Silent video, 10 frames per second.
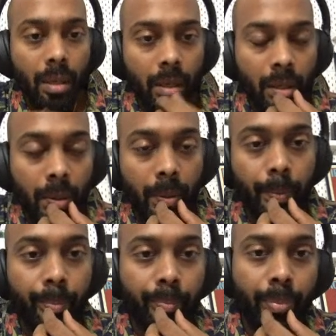
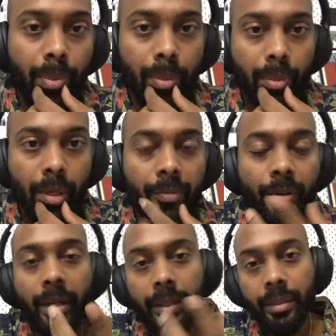um, if
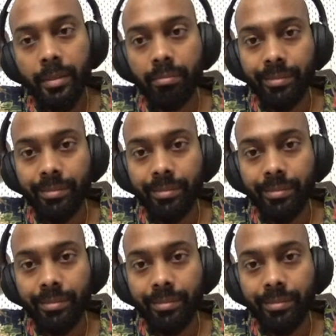I